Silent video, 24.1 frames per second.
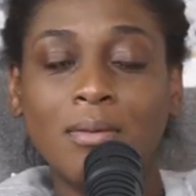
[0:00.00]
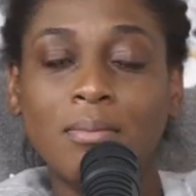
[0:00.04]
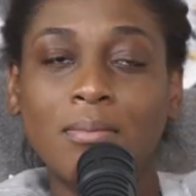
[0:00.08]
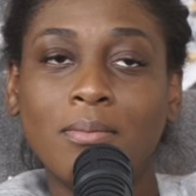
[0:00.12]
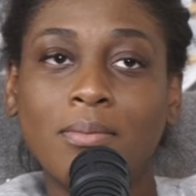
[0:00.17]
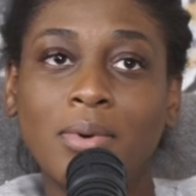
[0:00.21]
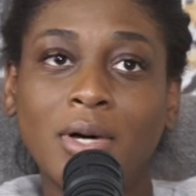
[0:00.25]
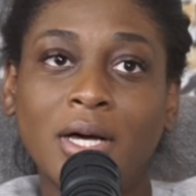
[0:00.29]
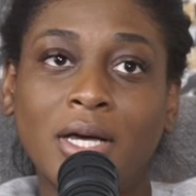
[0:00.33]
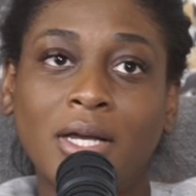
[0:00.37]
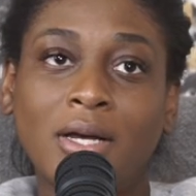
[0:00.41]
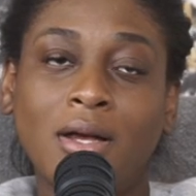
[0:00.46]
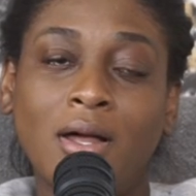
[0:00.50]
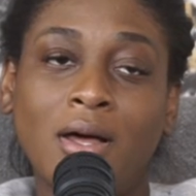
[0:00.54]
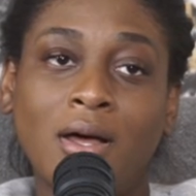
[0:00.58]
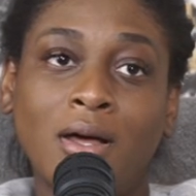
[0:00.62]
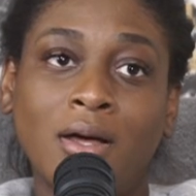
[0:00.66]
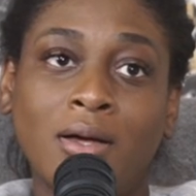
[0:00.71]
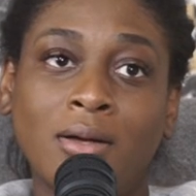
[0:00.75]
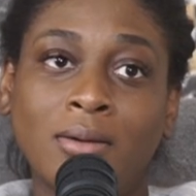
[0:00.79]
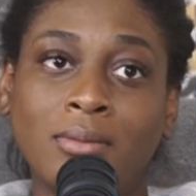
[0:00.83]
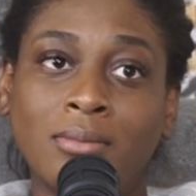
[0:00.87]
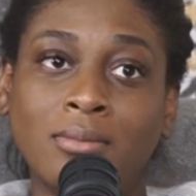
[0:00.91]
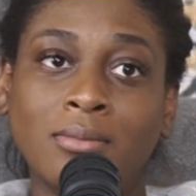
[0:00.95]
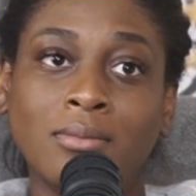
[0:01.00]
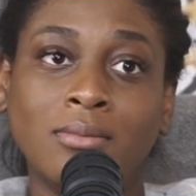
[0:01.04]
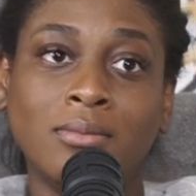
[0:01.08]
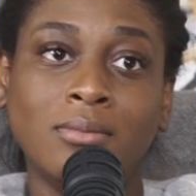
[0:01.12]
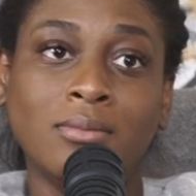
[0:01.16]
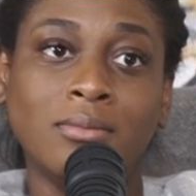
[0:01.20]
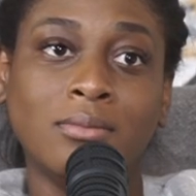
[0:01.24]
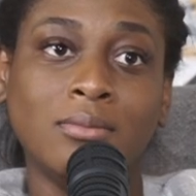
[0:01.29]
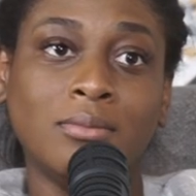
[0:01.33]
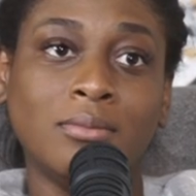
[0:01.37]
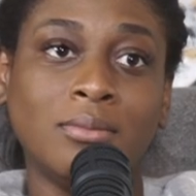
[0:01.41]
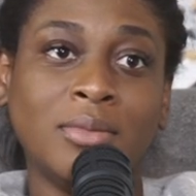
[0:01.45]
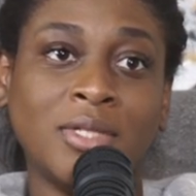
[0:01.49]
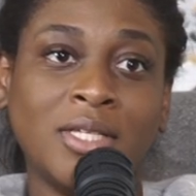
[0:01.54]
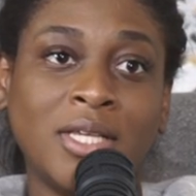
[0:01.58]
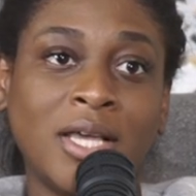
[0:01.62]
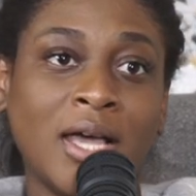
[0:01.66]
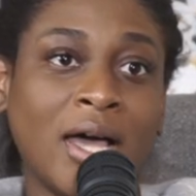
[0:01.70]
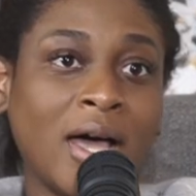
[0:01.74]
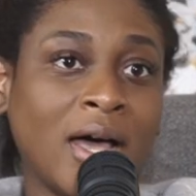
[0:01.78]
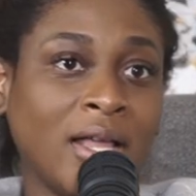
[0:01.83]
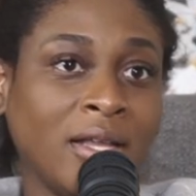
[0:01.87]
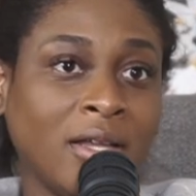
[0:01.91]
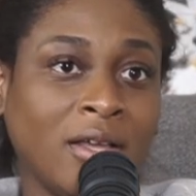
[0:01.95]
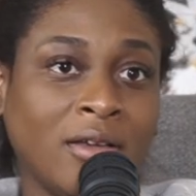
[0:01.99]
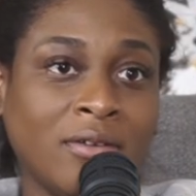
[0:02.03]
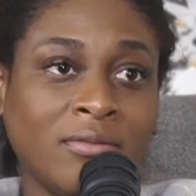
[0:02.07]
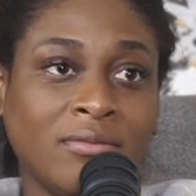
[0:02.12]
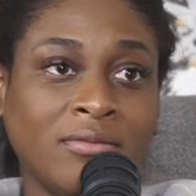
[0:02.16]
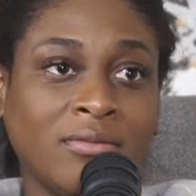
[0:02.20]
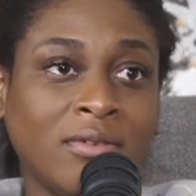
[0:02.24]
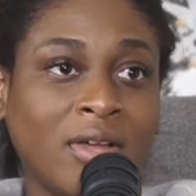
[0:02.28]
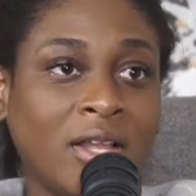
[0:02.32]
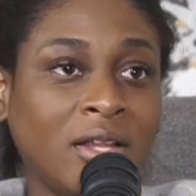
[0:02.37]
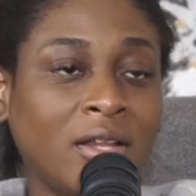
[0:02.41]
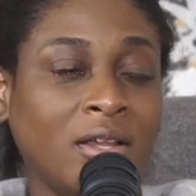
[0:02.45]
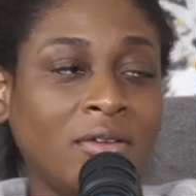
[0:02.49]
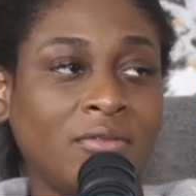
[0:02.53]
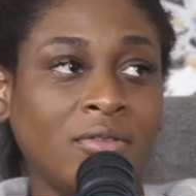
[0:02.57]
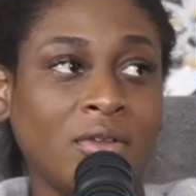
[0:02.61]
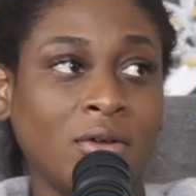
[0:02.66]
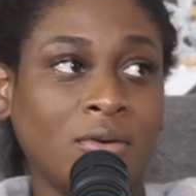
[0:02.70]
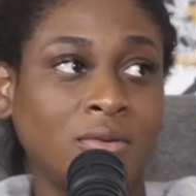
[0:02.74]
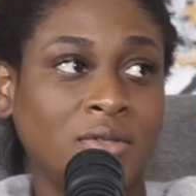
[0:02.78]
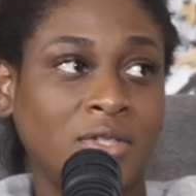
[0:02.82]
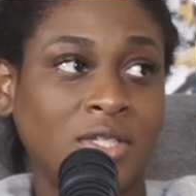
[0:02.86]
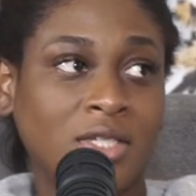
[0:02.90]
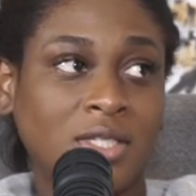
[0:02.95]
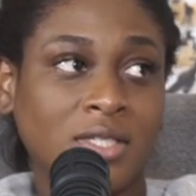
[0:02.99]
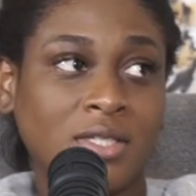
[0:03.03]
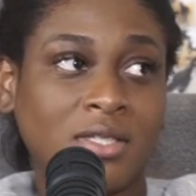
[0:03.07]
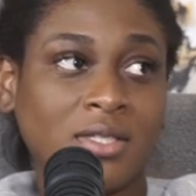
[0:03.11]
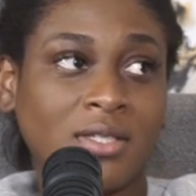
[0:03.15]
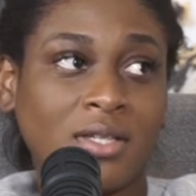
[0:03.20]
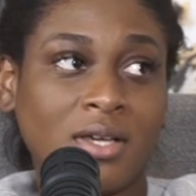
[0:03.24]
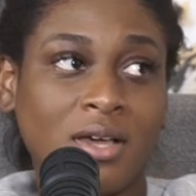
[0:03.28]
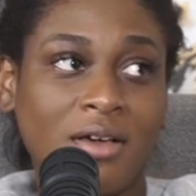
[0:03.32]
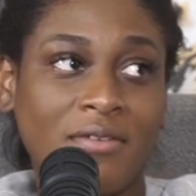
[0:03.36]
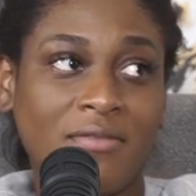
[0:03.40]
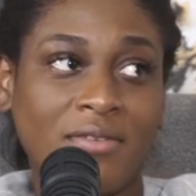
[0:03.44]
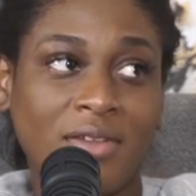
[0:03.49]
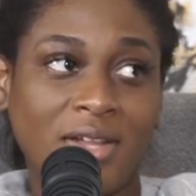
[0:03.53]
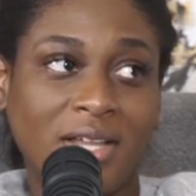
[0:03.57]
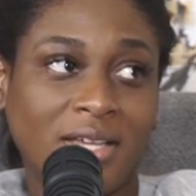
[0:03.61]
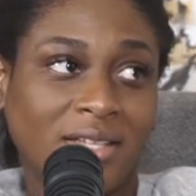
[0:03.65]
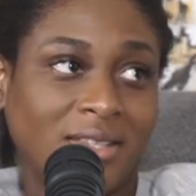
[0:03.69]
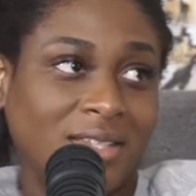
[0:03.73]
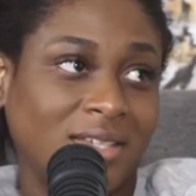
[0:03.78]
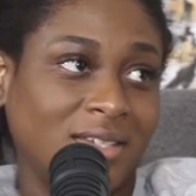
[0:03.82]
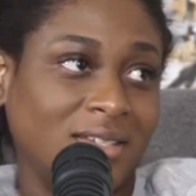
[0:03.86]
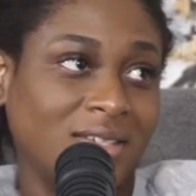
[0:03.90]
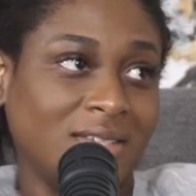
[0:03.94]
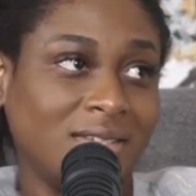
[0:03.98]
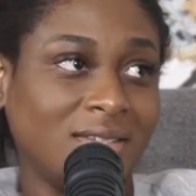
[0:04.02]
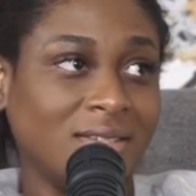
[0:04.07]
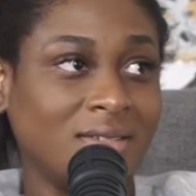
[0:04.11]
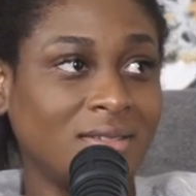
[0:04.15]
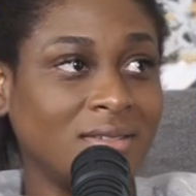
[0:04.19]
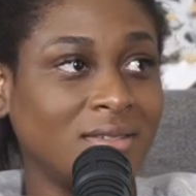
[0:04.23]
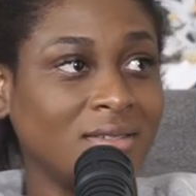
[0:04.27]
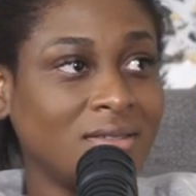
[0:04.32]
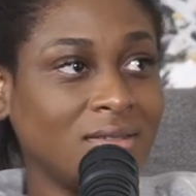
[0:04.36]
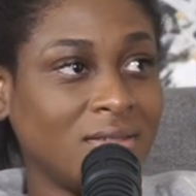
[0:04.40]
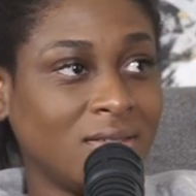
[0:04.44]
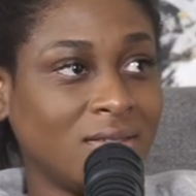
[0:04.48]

But um, but yeah, I love I love the OGs. I feel like they just